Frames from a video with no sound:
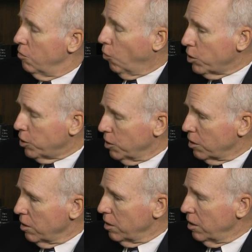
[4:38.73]

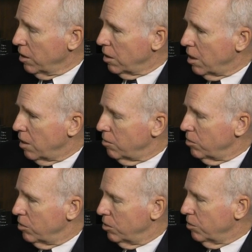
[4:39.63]
Fortunately,
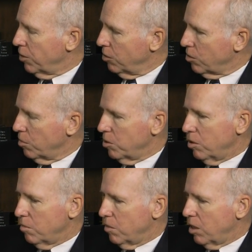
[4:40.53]
you've
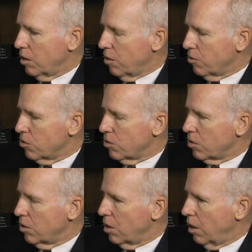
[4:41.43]
contributed, and many
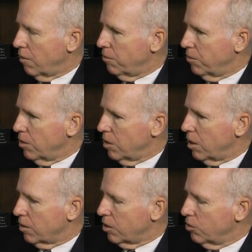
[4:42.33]
others have
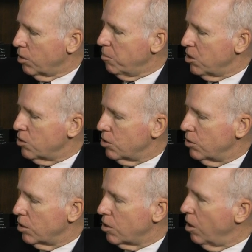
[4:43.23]
contributed
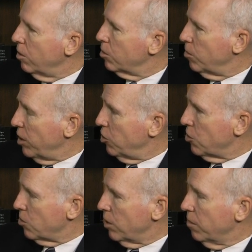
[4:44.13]
to the color
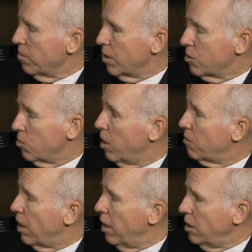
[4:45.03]
registry. So we
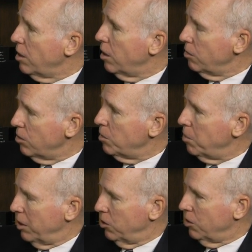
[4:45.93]
have 800
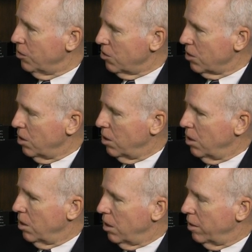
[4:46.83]
patients
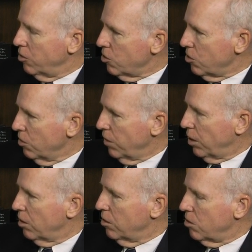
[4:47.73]
under
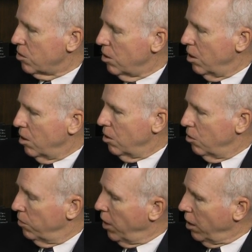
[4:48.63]
surveillance
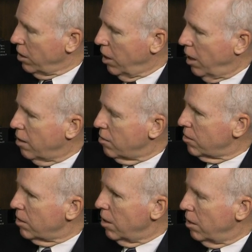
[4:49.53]
who've had a
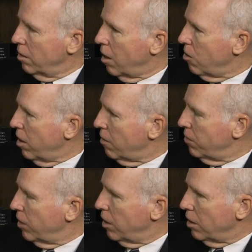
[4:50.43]
cath and now
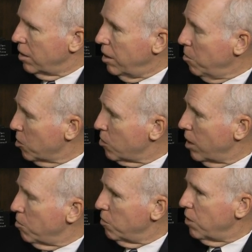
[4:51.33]
have a
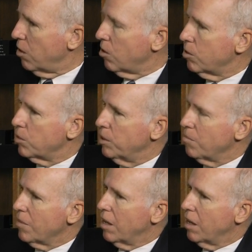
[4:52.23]
chemogram of that artery.